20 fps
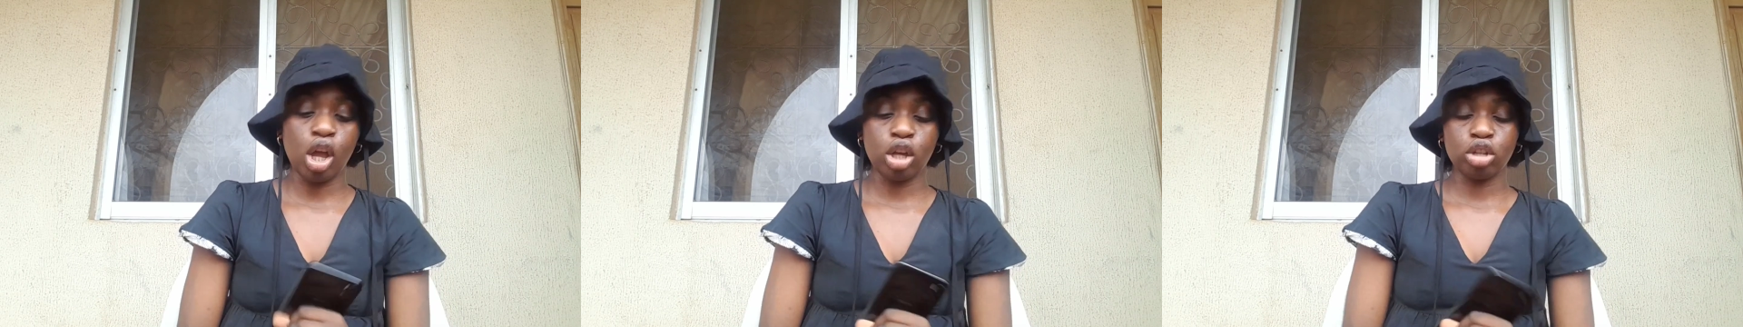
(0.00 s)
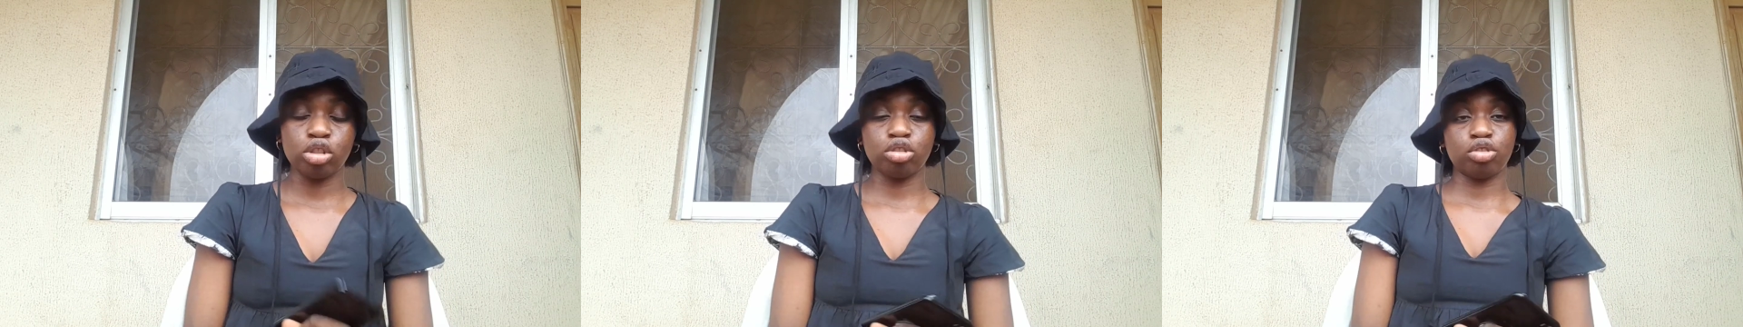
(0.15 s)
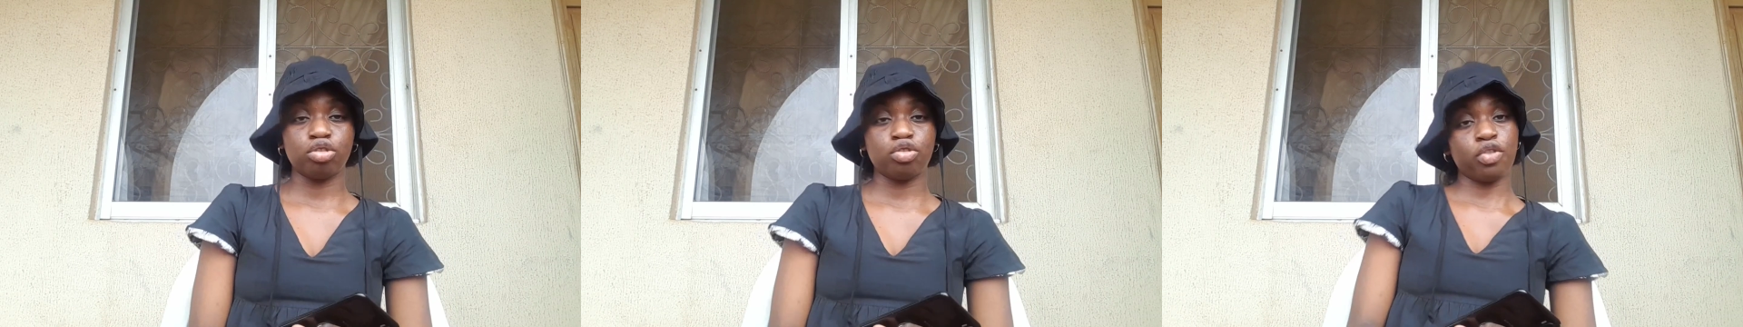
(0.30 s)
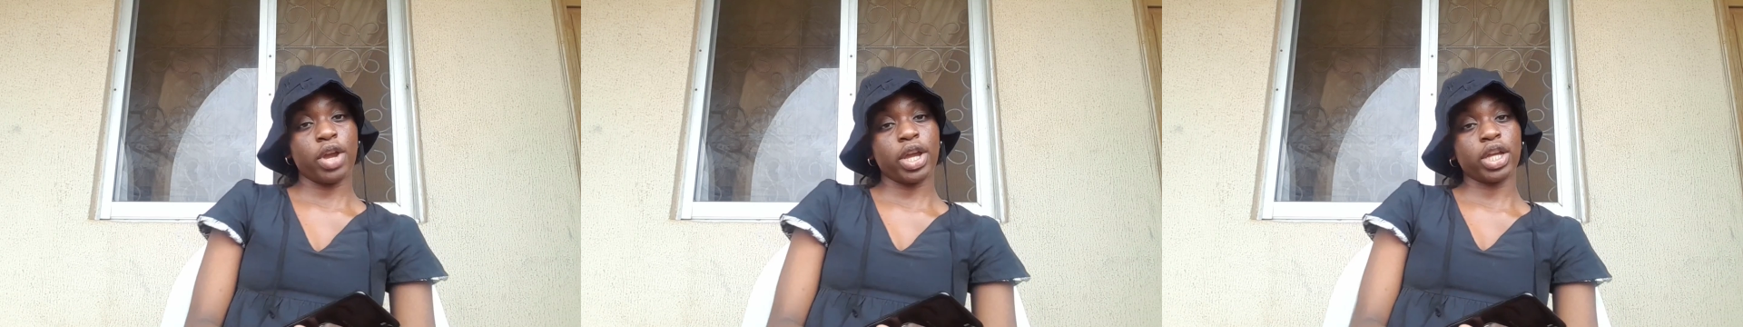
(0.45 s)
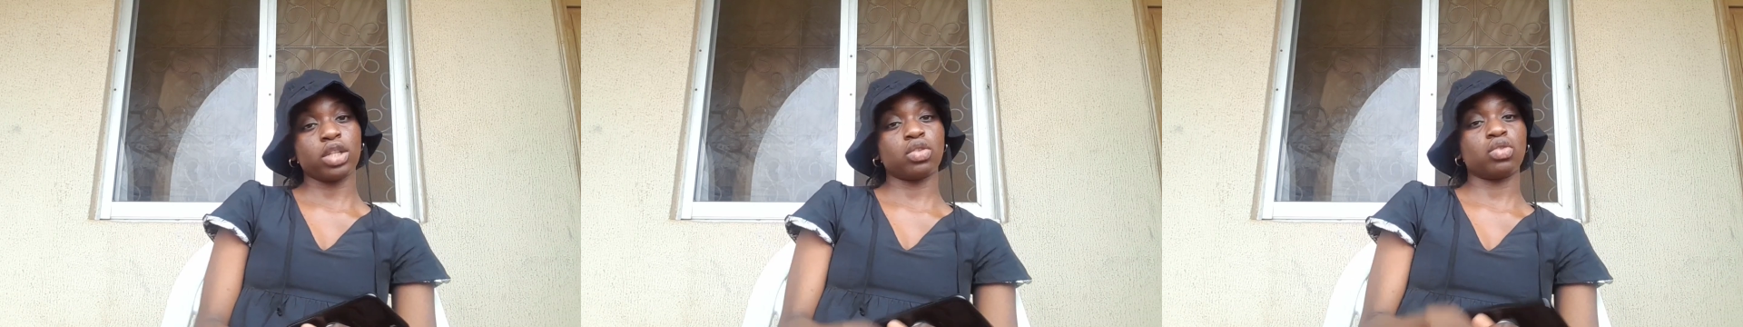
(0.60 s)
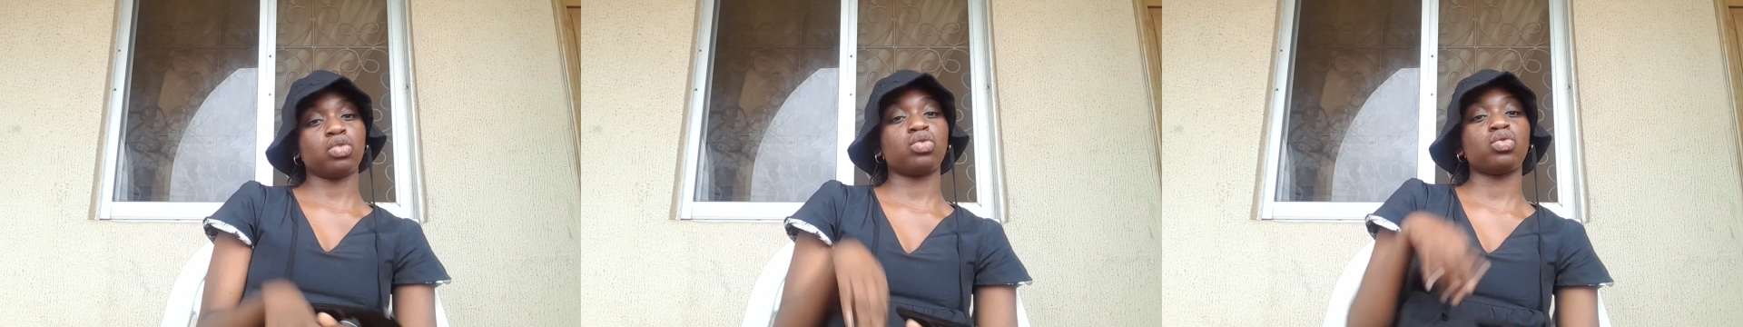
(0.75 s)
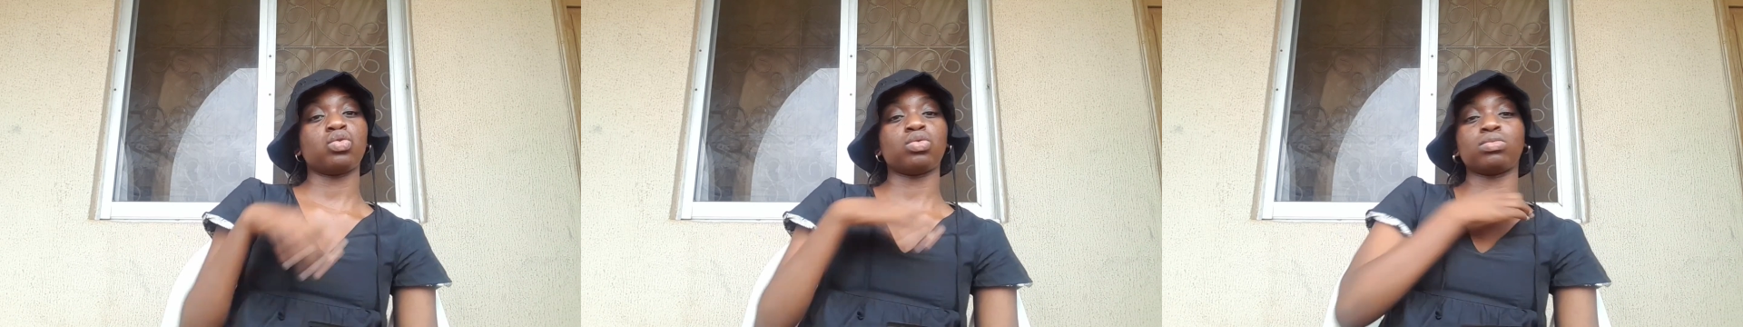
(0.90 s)
stress
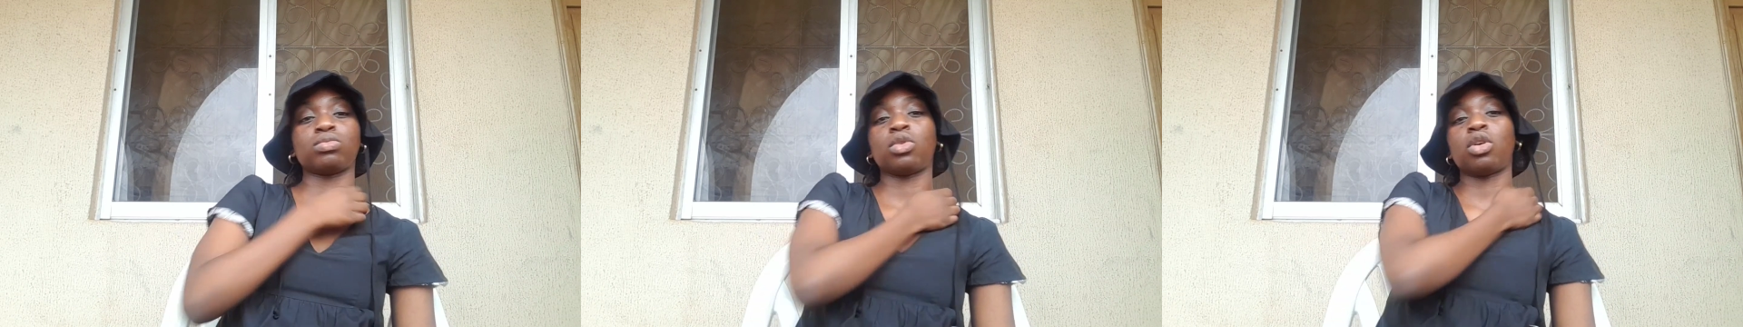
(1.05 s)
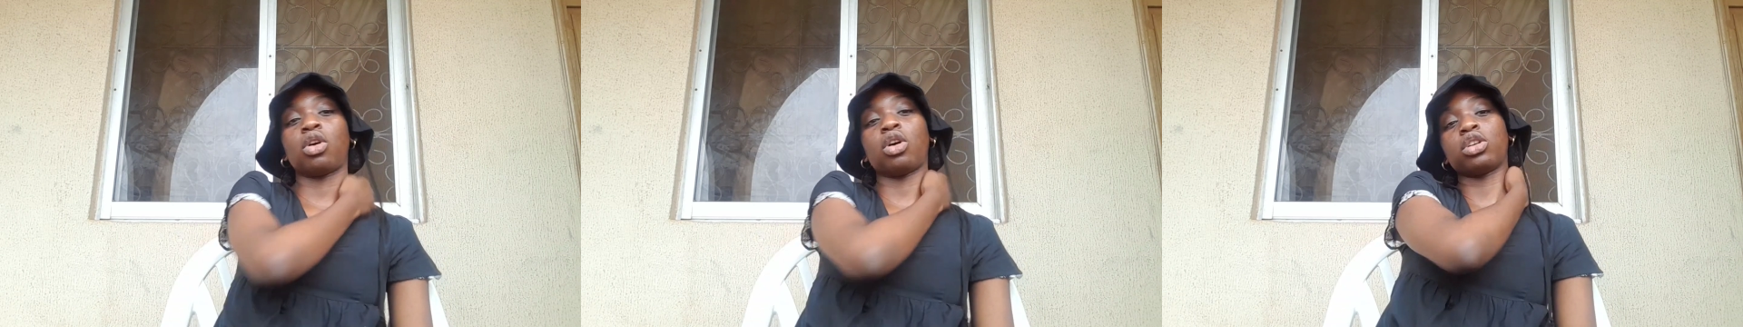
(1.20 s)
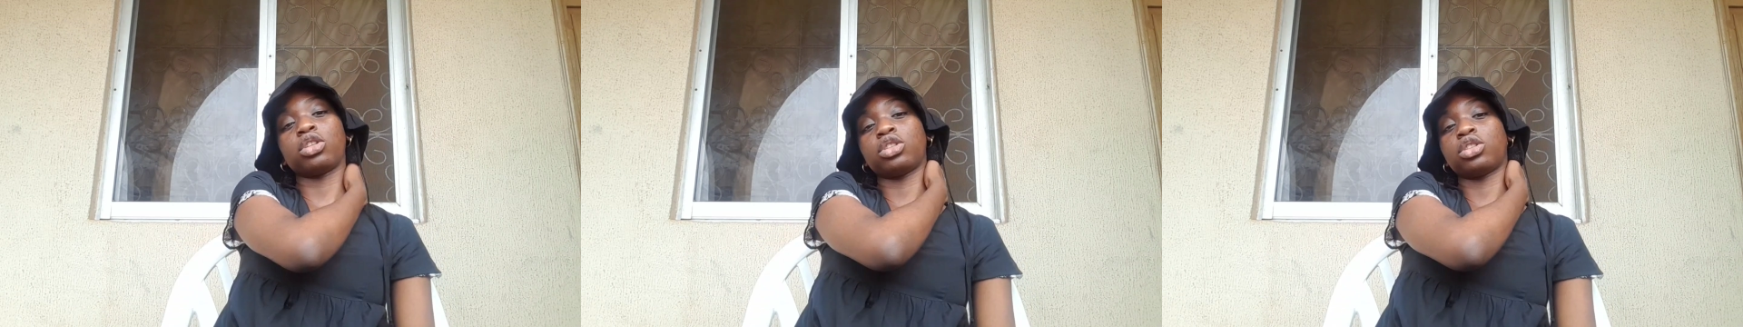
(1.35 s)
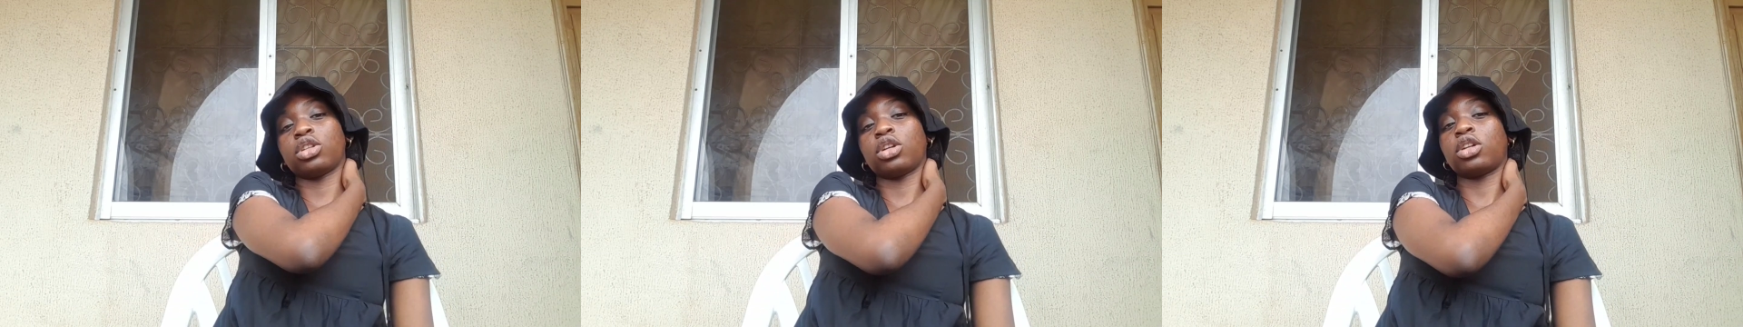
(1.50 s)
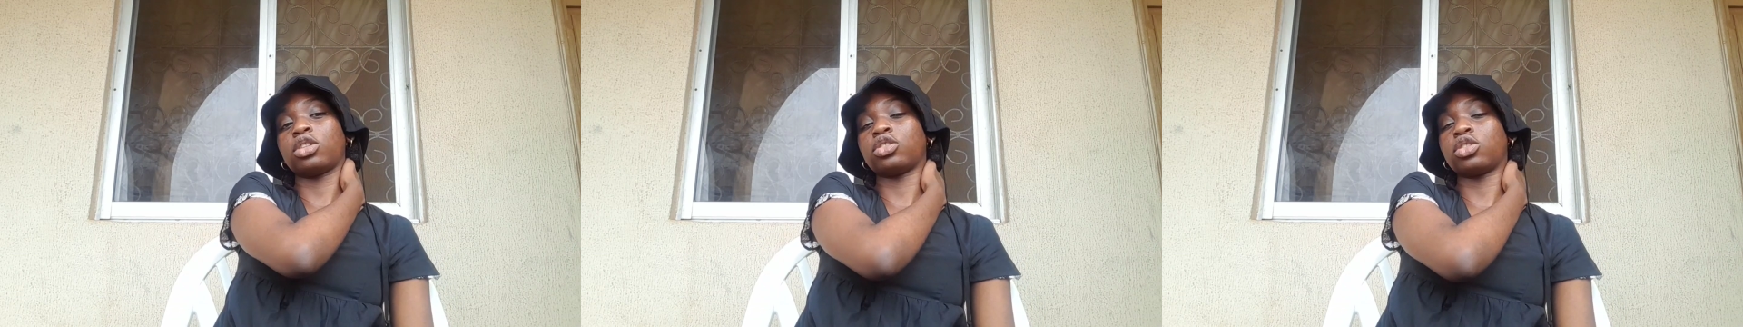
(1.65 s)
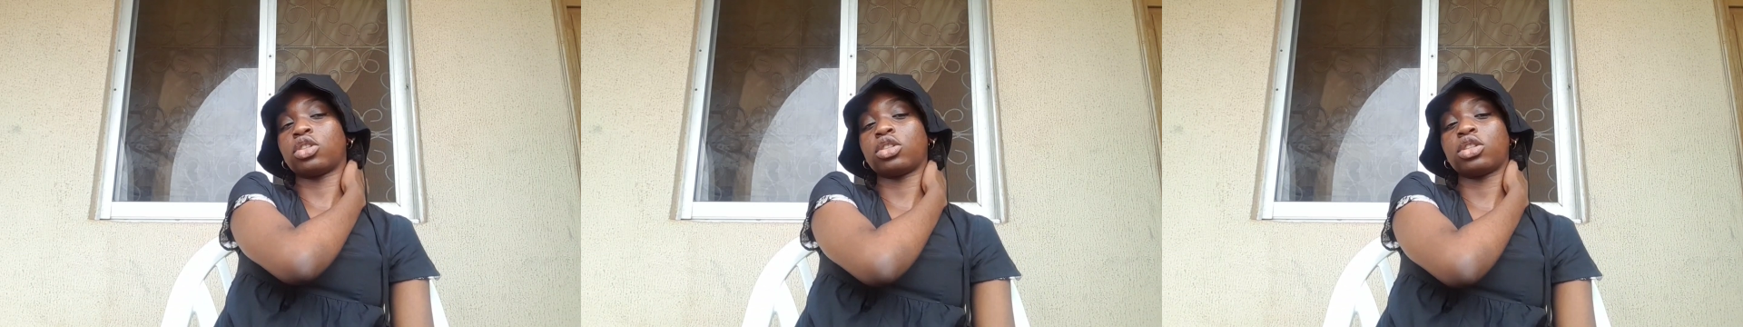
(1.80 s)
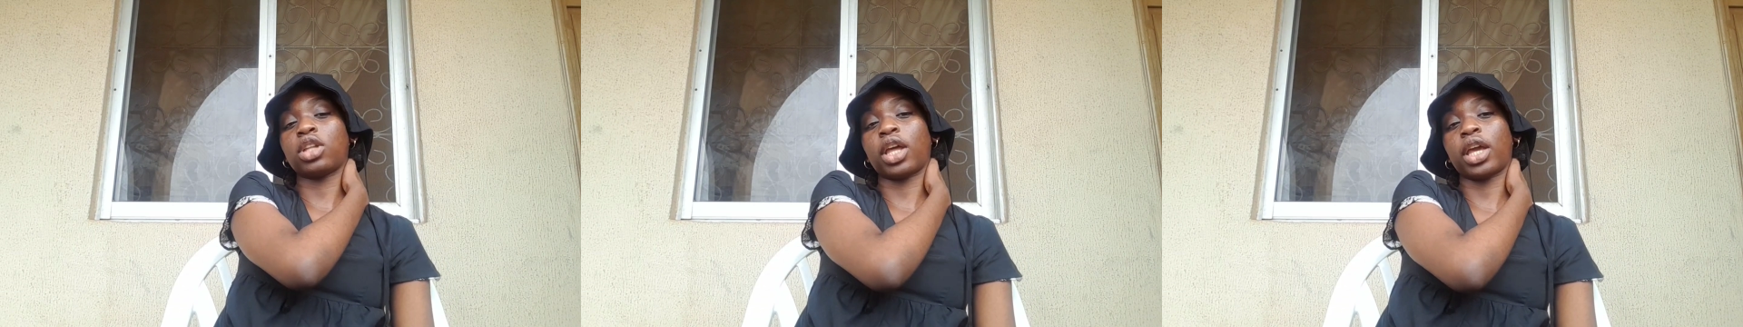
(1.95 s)
too much and
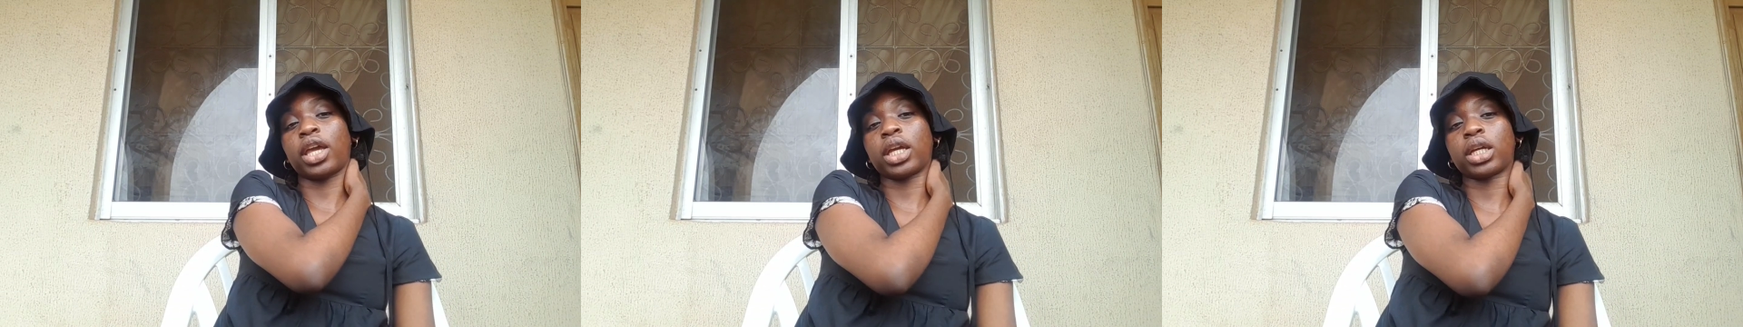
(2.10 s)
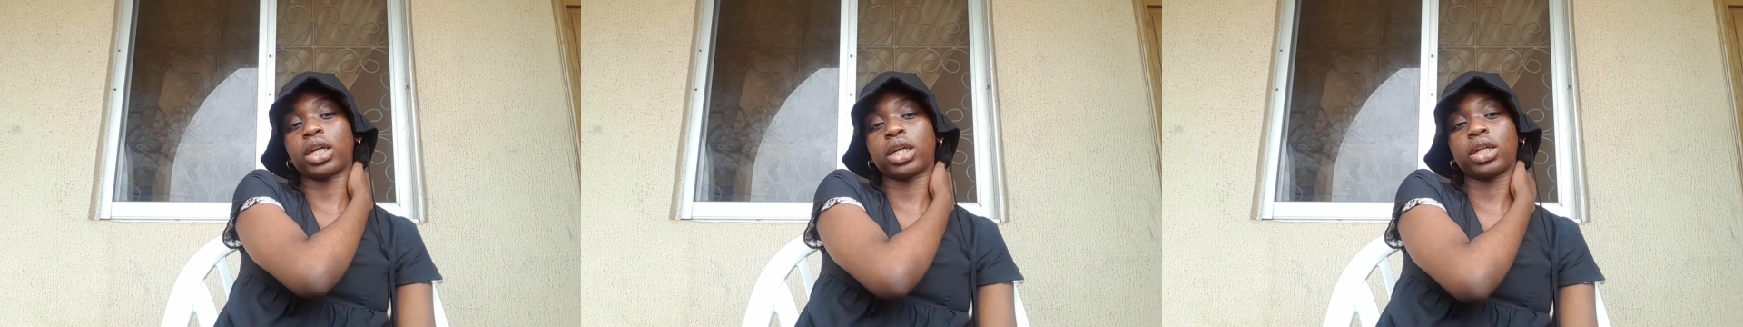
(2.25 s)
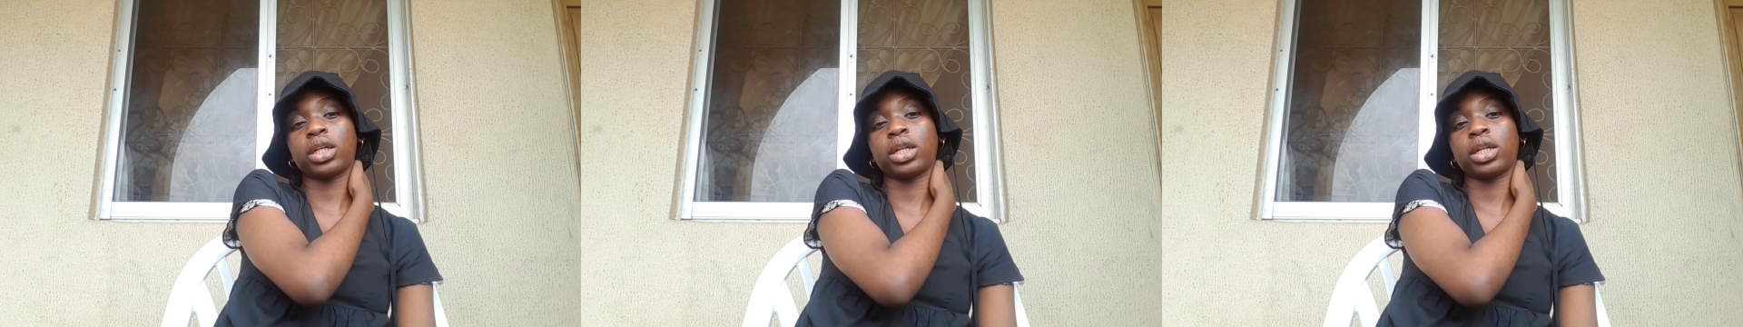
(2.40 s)
just like